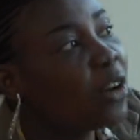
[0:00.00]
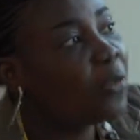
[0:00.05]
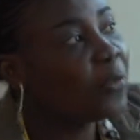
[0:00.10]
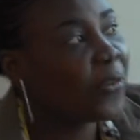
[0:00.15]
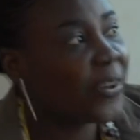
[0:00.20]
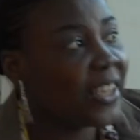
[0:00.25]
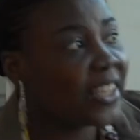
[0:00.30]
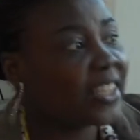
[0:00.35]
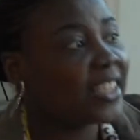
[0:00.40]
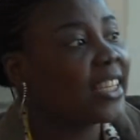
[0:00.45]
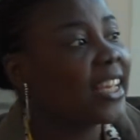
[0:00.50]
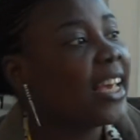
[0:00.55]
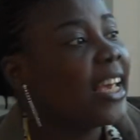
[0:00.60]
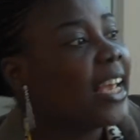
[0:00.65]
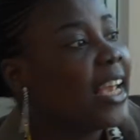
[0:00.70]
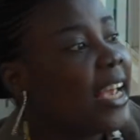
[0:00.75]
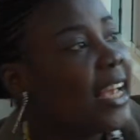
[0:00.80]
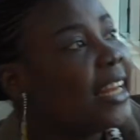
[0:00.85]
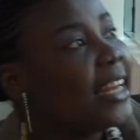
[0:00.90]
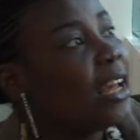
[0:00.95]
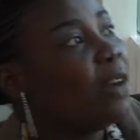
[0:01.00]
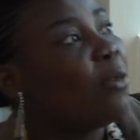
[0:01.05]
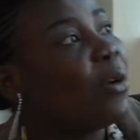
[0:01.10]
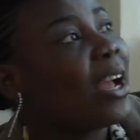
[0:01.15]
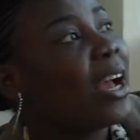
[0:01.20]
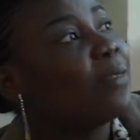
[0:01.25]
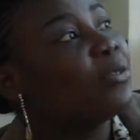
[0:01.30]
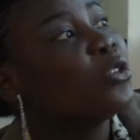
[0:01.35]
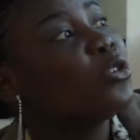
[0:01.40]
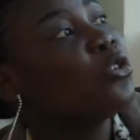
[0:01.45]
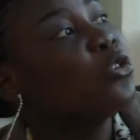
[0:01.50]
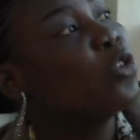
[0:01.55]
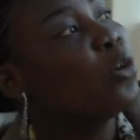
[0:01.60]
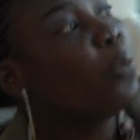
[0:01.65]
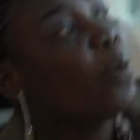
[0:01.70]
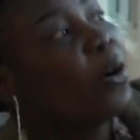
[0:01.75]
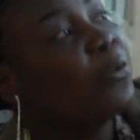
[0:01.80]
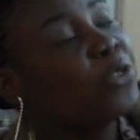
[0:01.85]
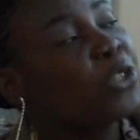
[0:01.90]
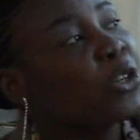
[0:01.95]
office. Then we have two
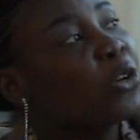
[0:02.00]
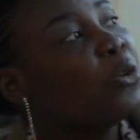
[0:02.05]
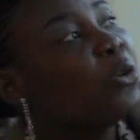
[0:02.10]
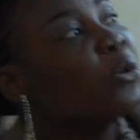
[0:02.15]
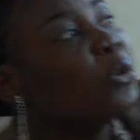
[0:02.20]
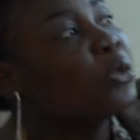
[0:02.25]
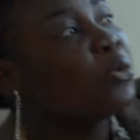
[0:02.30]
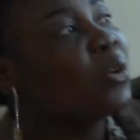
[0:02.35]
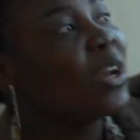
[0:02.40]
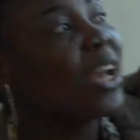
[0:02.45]
groups of schools.